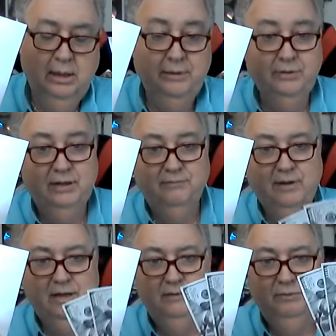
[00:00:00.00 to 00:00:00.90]
And then if
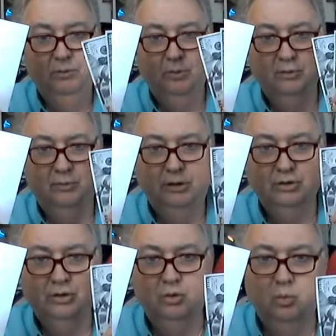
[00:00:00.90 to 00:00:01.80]
I give you these
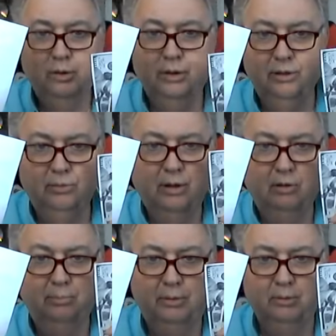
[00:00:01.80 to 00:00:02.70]
two
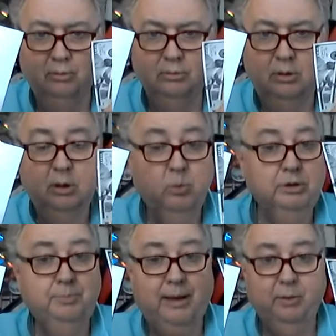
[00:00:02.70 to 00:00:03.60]
$100 bills,
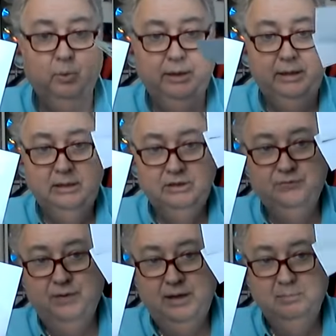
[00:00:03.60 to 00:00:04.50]
which by the way is
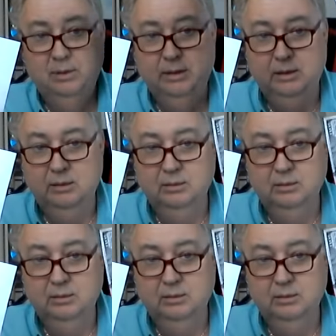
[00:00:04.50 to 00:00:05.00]
fake money,